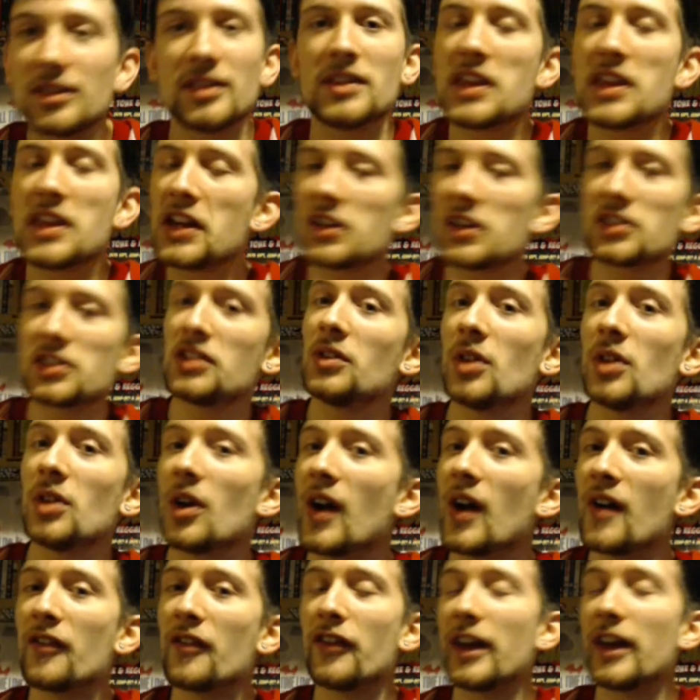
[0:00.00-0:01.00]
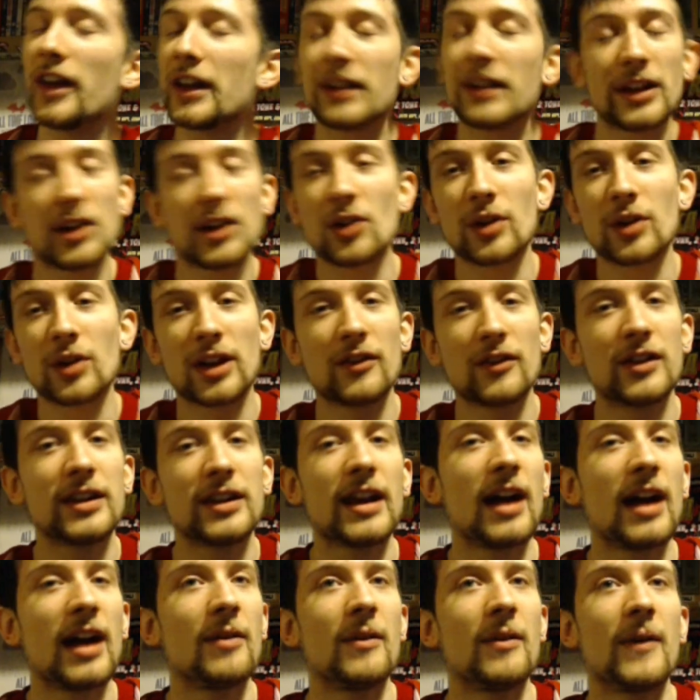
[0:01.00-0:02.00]
They just do their own thing, they don't give a
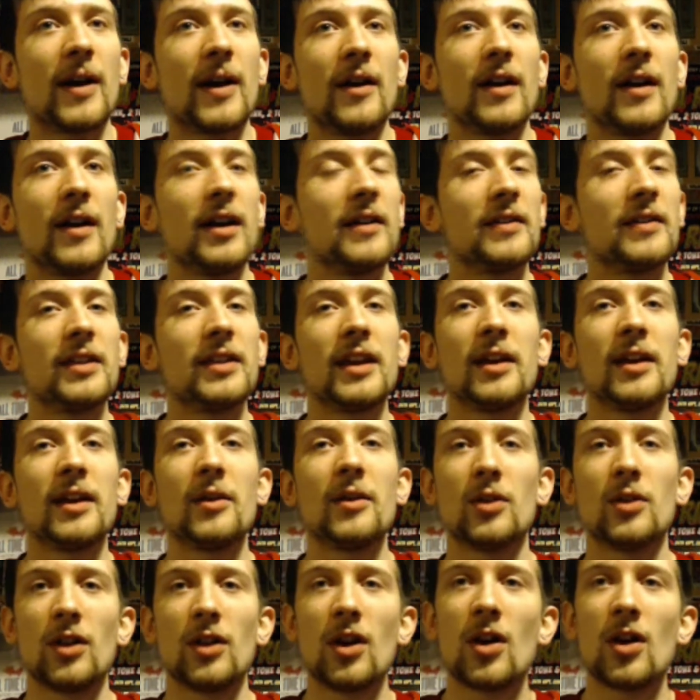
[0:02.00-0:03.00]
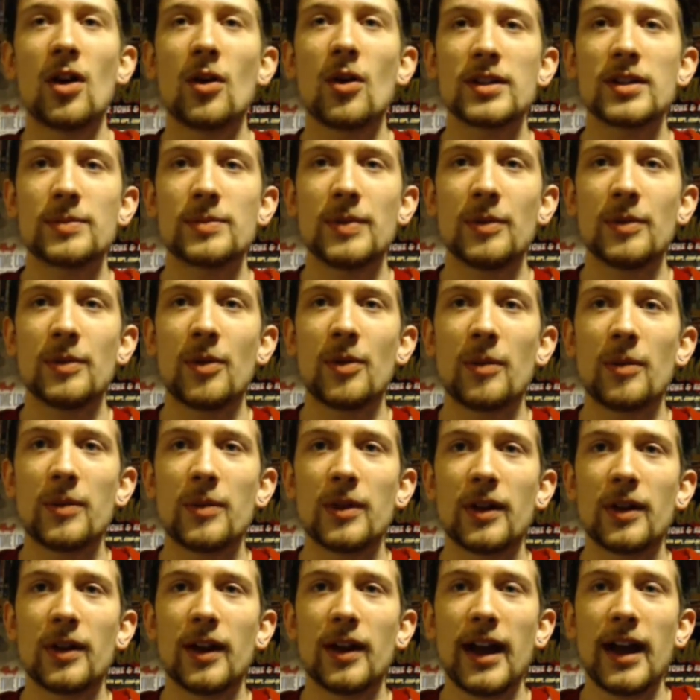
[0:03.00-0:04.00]
damn about it. They will always be
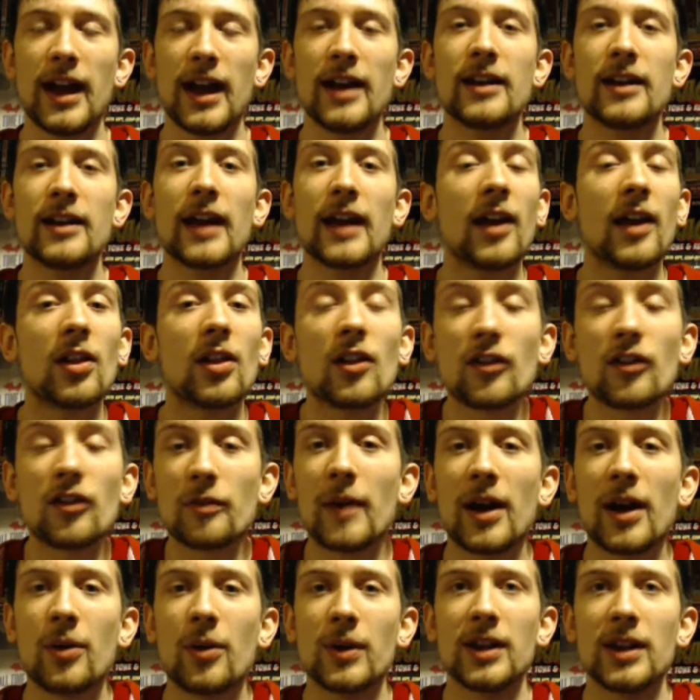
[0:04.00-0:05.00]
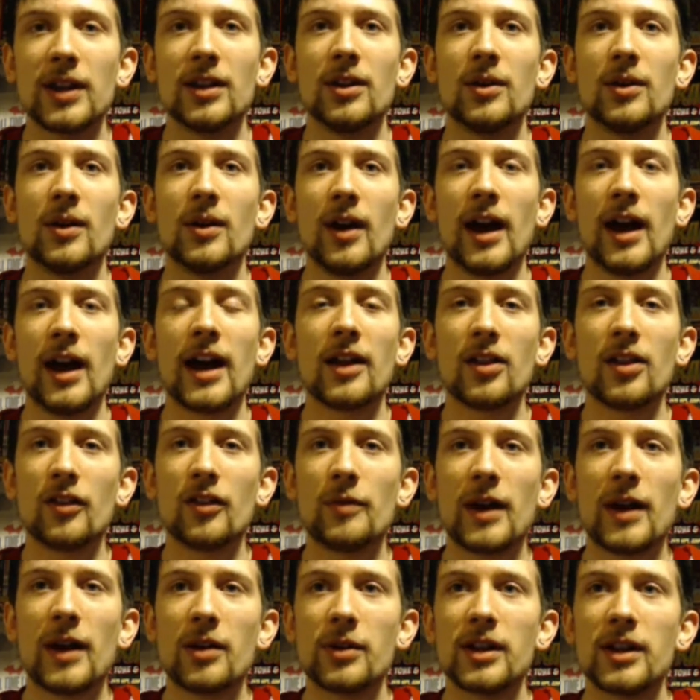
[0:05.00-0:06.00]
popular, and I love my Wii U. I love
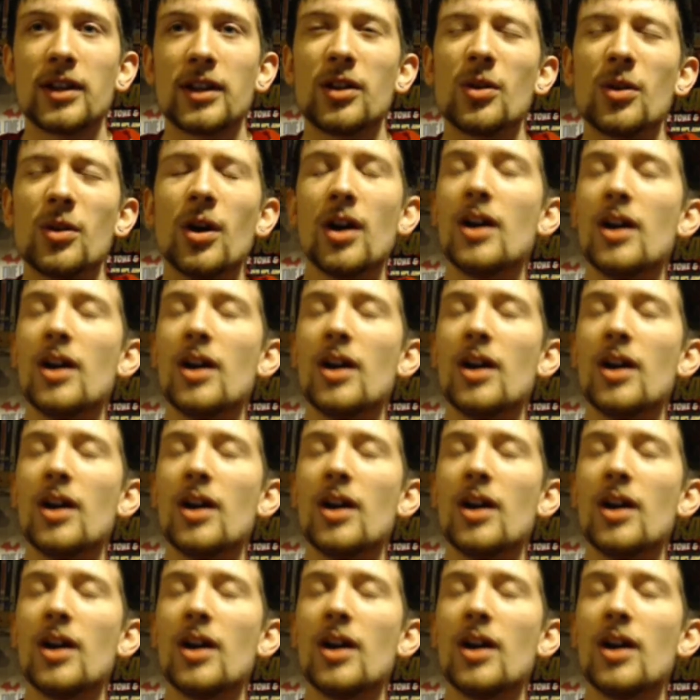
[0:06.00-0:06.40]
my Wii U.